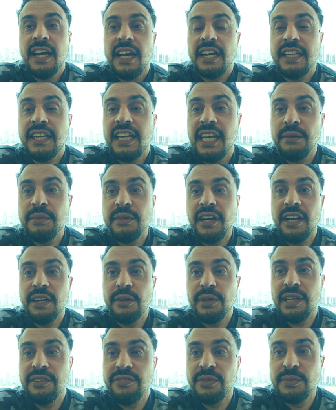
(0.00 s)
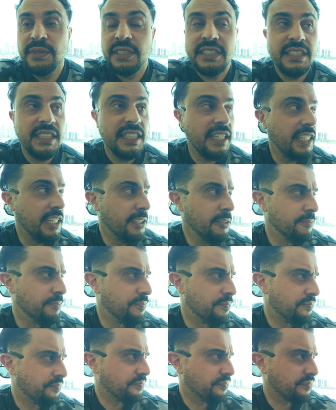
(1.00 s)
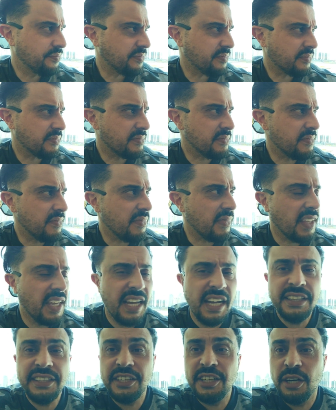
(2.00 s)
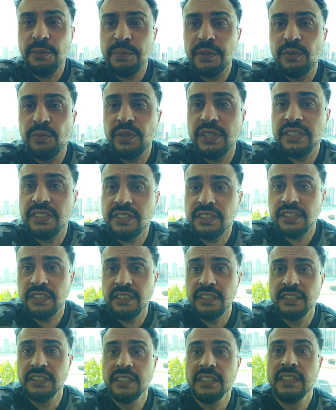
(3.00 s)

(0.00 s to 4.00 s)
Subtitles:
I got away from the city, ended up in Windsor.